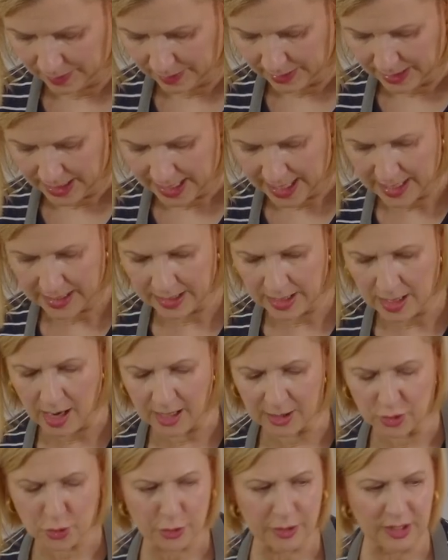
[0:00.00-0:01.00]
And
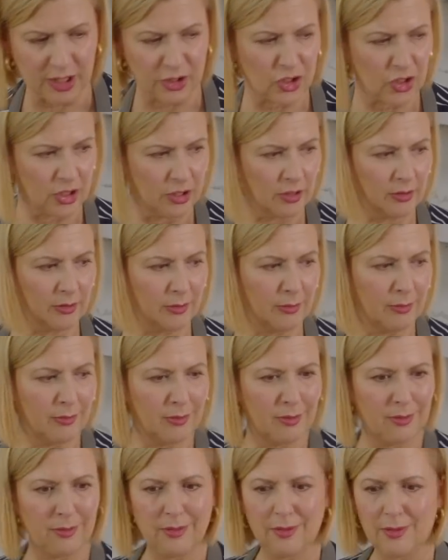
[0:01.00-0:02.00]
not traditional,
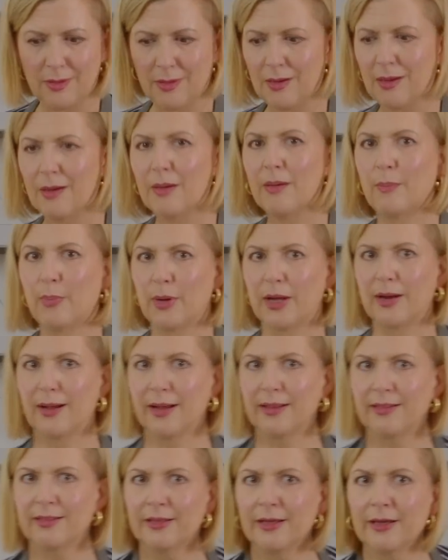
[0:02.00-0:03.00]
but
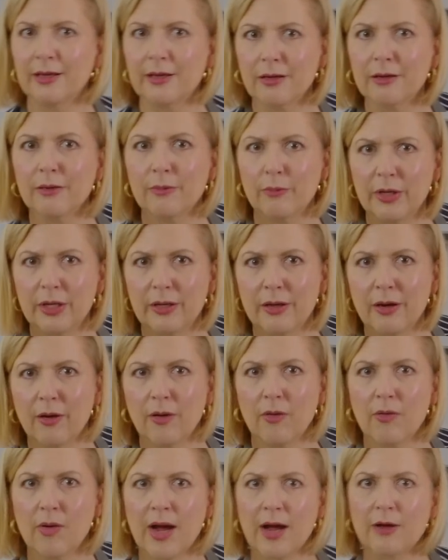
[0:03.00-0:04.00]
I think we
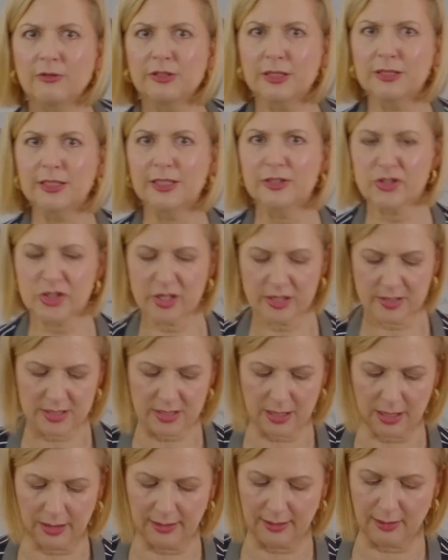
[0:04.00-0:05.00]
know how
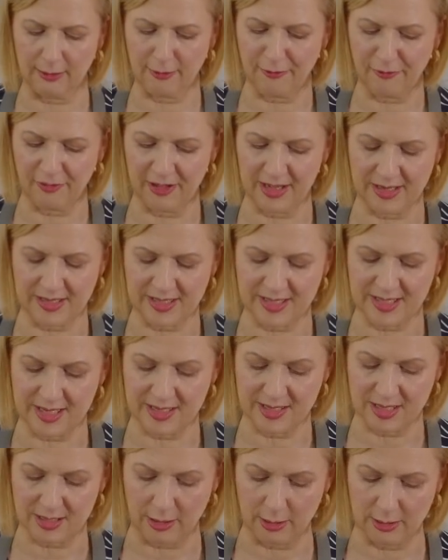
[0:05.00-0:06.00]
delicious a little flaked sea
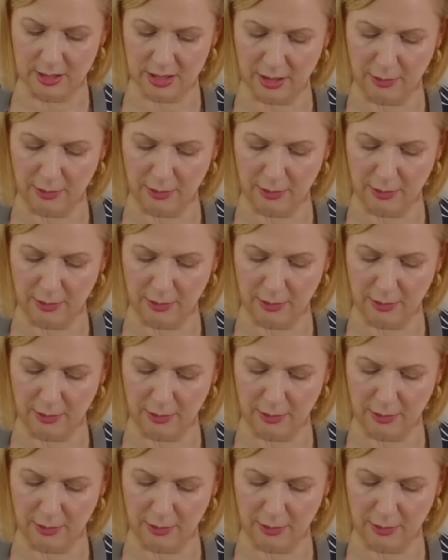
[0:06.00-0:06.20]
salt could